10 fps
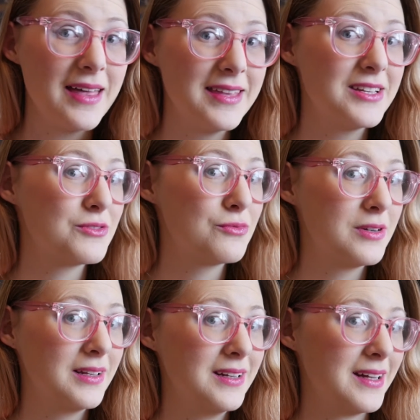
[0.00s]
I think it's
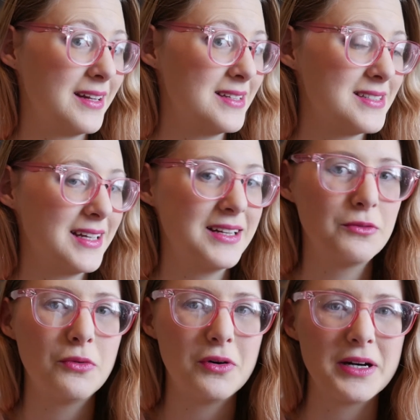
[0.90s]
really nice
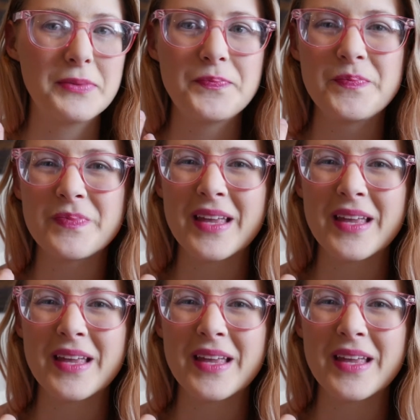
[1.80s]
and warm.